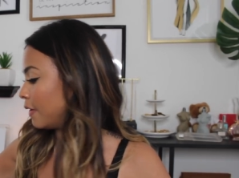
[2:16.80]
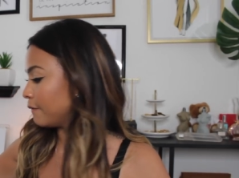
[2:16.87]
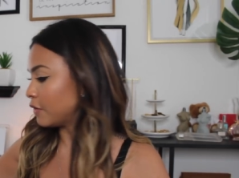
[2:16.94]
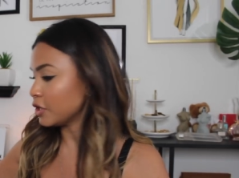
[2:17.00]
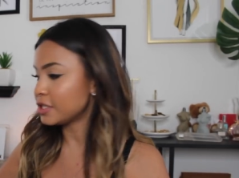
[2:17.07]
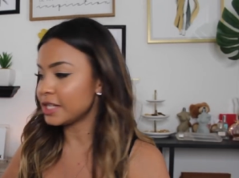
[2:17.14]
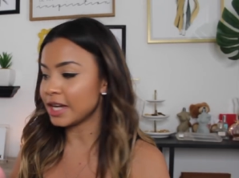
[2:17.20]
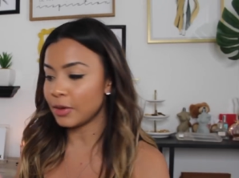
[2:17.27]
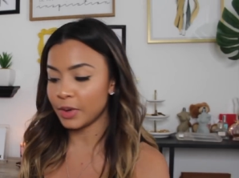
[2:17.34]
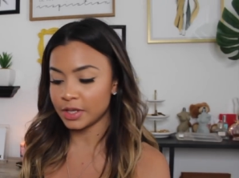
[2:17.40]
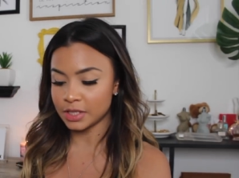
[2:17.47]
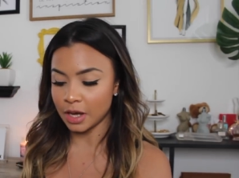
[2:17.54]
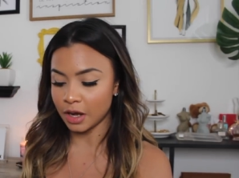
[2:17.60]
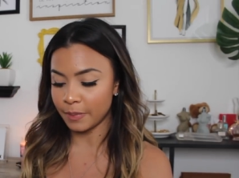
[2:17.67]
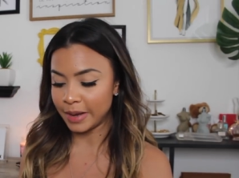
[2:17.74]
first thing I
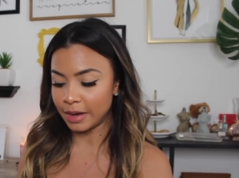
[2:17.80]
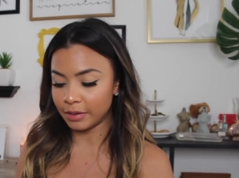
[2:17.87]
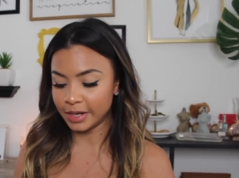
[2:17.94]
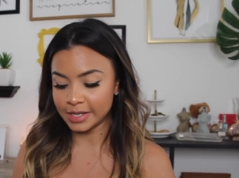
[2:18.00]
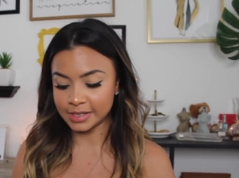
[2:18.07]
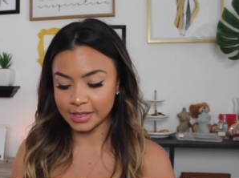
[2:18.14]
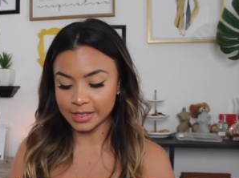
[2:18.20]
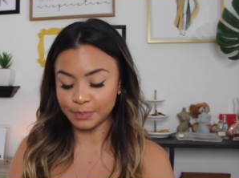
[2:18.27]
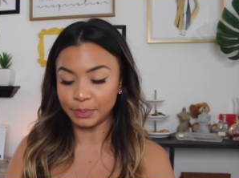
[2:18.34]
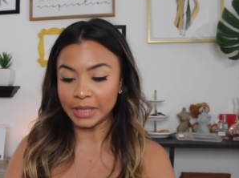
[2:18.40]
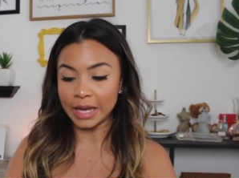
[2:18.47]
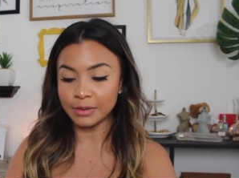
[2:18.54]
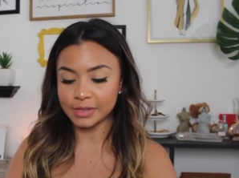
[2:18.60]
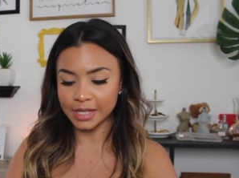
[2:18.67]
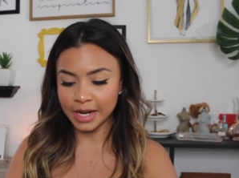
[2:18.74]
wanna talk about is this
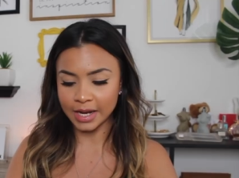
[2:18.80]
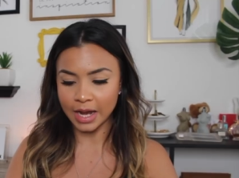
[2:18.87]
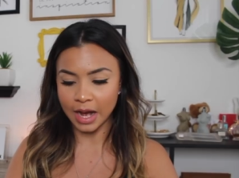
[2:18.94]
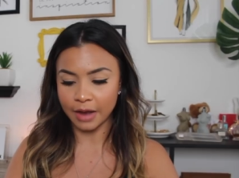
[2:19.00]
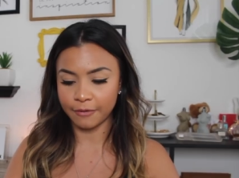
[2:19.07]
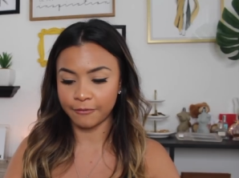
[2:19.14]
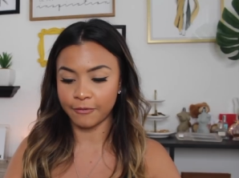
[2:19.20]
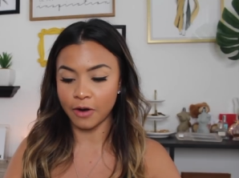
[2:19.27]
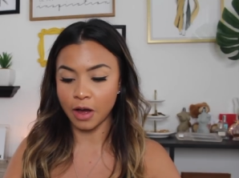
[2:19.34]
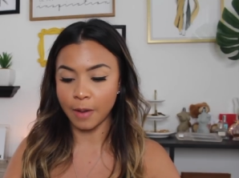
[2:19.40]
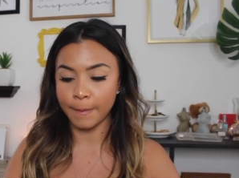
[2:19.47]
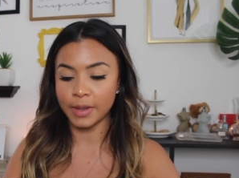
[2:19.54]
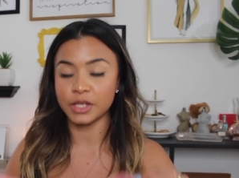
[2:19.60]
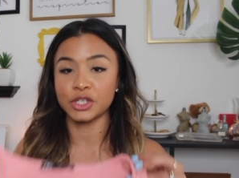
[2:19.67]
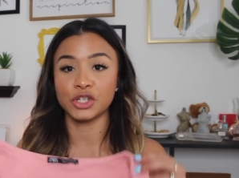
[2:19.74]
blouse that I got
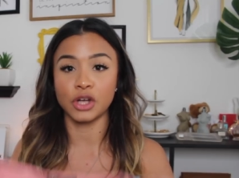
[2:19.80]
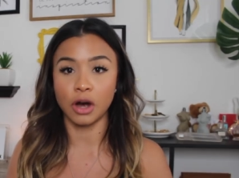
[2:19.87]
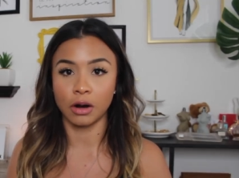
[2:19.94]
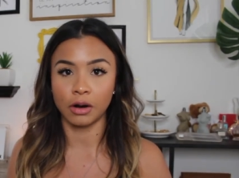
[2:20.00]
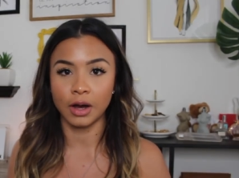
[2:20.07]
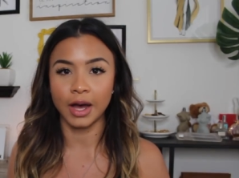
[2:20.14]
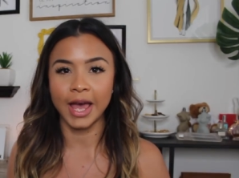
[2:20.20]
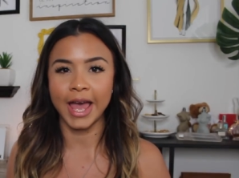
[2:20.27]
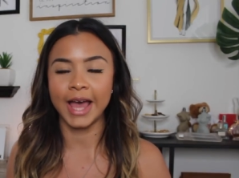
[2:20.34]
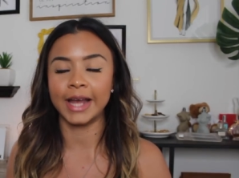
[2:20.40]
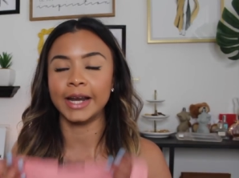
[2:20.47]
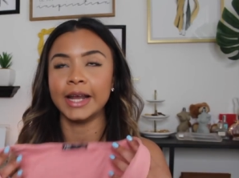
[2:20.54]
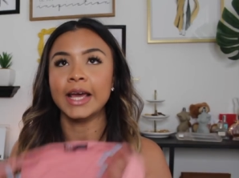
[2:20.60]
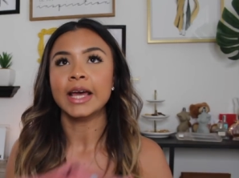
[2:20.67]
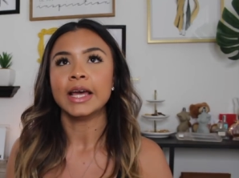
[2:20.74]
from Zara.
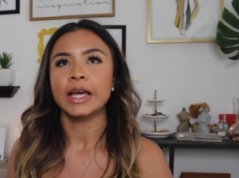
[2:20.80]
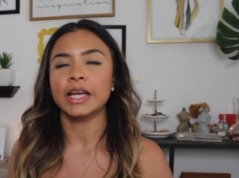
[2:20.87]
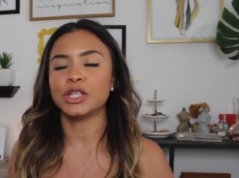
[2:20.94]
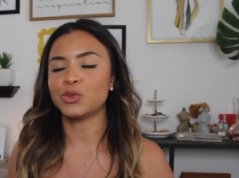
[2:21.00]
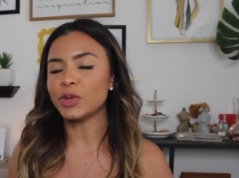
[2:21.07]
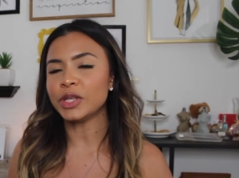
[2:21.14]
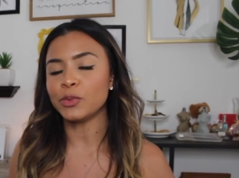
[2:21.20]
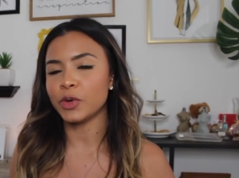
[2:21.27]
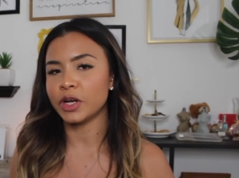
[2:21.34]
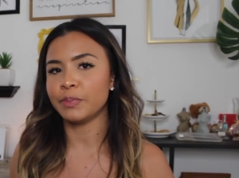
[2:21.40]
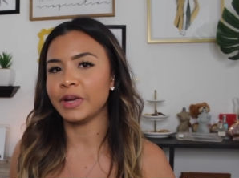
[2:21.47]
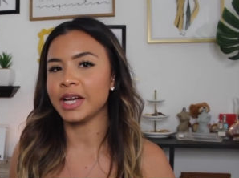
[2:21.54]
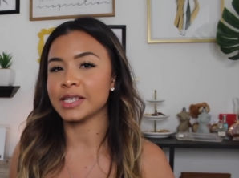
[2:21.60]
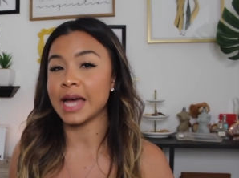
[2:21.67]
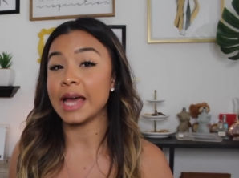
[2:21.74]
And it's really
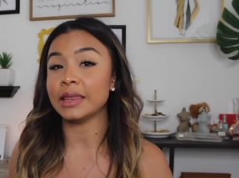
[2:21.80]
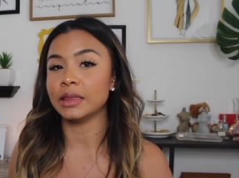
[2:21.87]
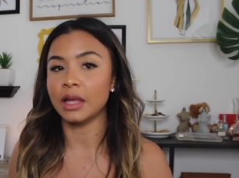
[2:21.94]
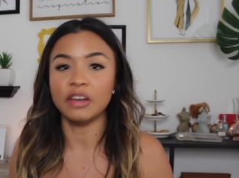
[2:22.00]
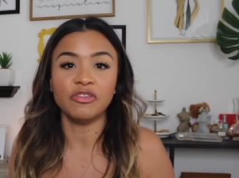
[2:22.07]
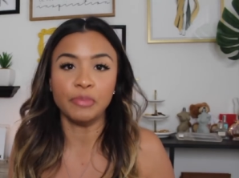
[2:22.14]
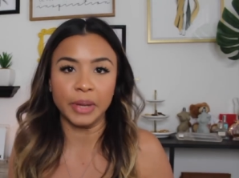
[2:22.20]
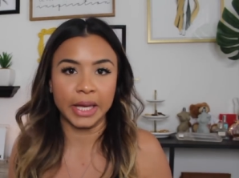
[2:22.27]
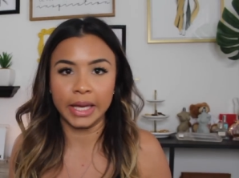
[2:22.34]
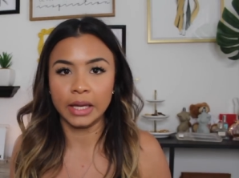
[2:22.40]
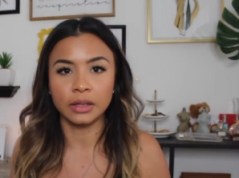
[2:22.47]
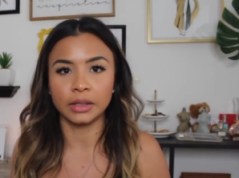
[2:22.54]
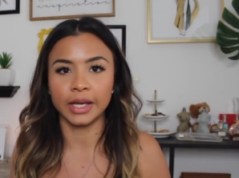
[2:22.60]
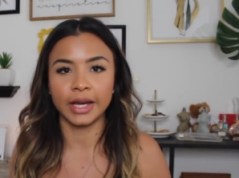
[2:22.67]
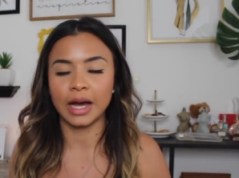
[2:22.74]
weird because I love
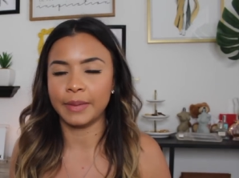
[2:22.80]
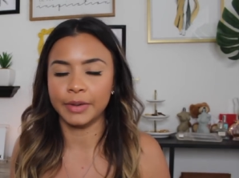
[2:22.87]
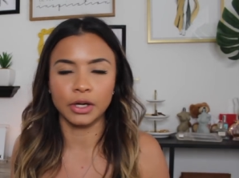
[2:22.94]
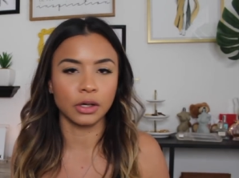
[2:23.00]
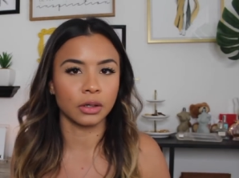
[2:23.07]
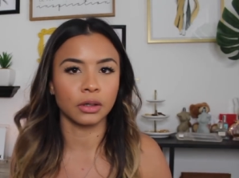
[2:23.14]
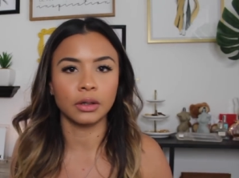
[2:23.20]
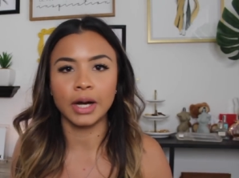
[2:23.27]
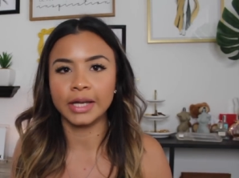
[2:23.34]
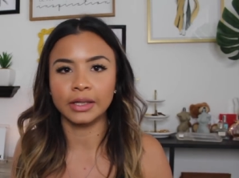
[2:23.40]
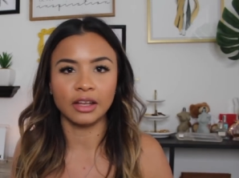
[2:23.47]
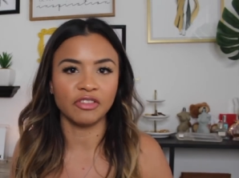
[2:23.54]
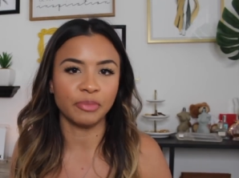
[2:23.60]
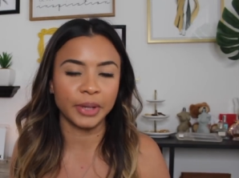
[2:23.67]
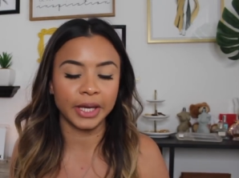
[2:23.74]
pink. Like, I'm a girl, I
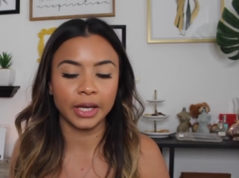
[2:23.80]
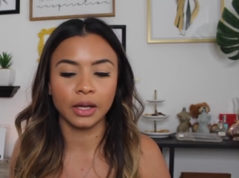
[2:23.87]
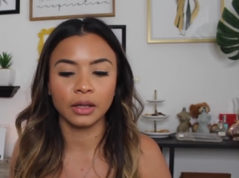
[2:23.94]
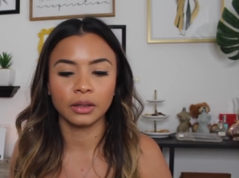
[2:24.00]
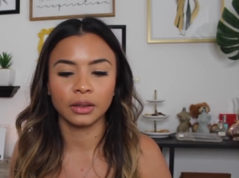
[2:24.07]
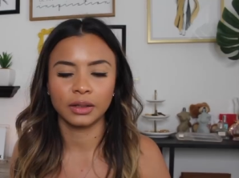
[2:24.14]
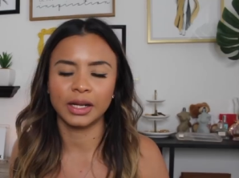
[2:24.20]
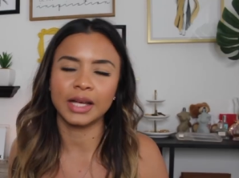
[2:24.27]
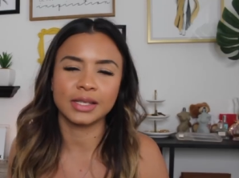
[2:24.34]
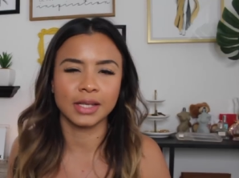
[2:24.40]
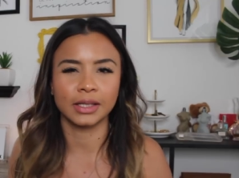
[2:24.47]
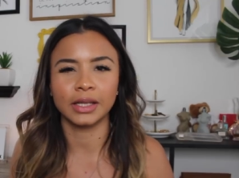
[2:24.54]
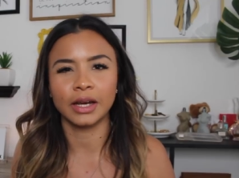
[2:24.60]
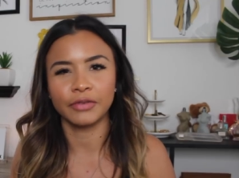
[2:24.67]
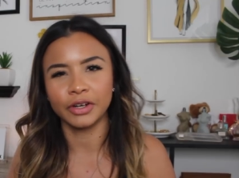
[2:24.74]
love pink. I'm not
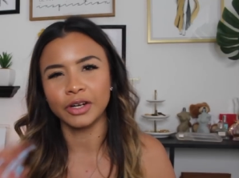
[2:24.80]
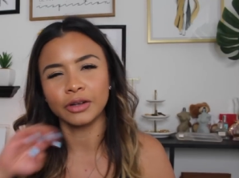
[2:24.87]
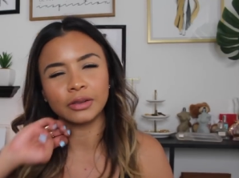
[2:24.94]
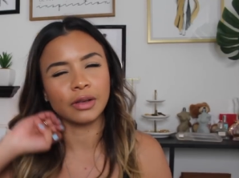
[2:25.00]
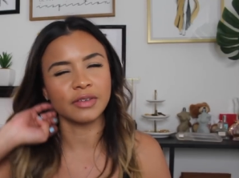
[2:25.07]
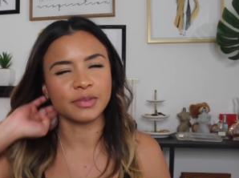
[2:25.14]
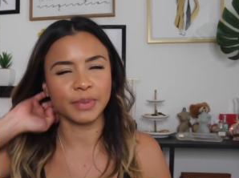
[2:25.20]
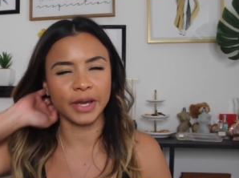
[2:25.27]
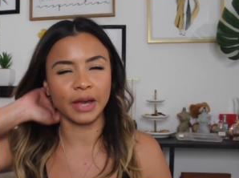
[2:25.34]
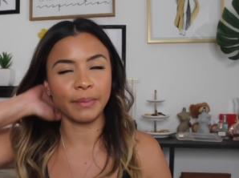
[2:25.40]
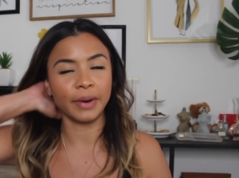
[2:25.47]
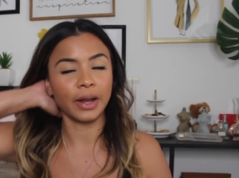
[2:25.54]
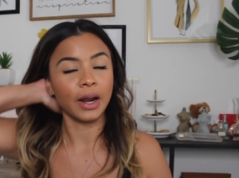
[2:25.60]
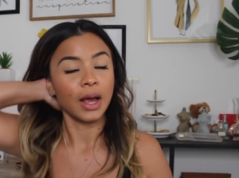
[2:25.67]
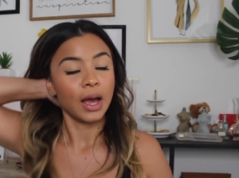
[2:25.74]
saying that every girl loves
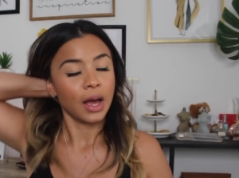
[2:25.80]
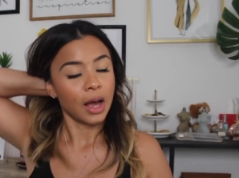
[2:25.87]
pink, but